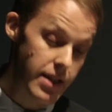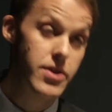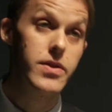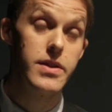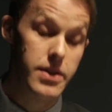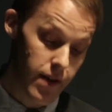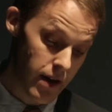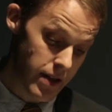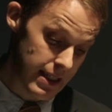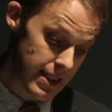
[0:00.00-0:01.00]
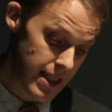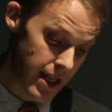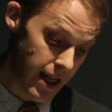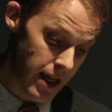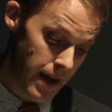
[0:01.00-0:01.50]
into the surrounding
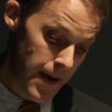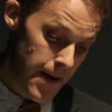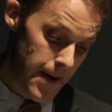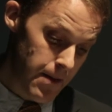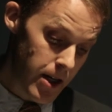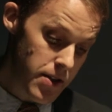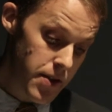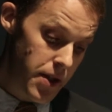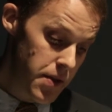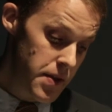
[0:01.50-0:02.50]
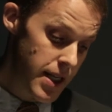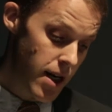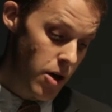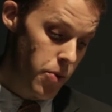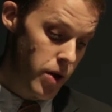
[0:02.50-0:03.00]
city, and also to use the
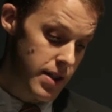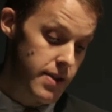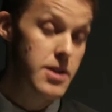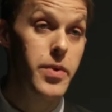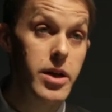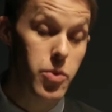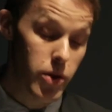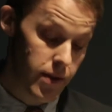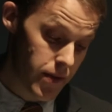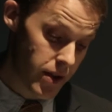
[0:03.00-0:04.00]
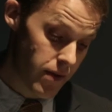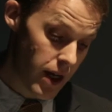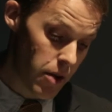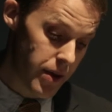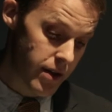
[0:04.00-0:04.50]
airport as a springboard for
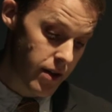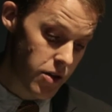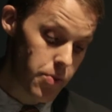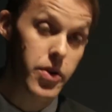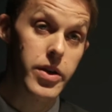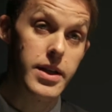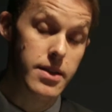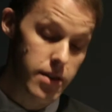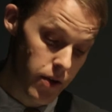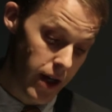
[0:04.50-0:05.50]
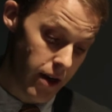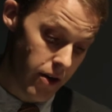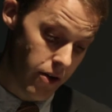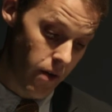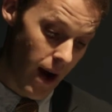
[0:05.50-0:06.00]
developing the communities
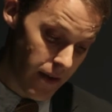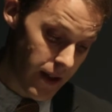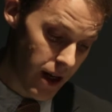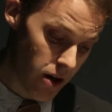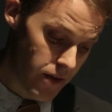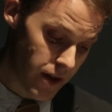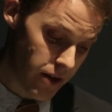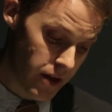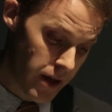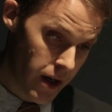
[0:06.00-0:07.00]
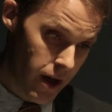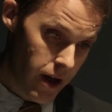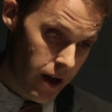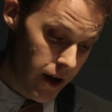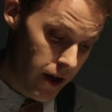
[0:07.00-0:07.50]
located around the airfield.
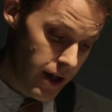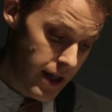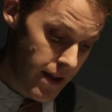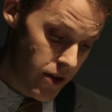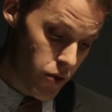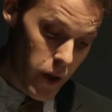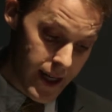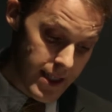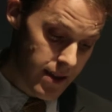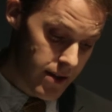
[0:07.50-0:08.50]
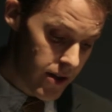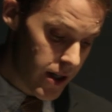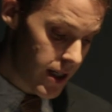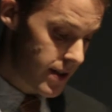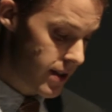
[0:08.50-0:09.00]
In the 20s and
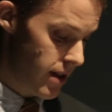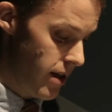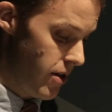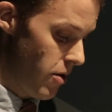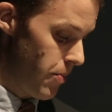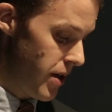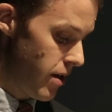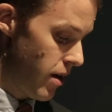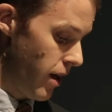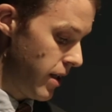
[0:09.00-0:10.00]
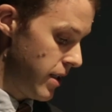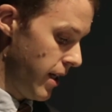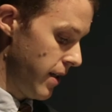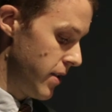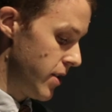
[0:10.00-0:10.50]
30s, European
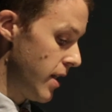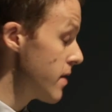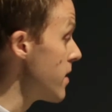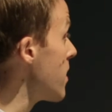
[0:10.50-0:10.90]
architects suggested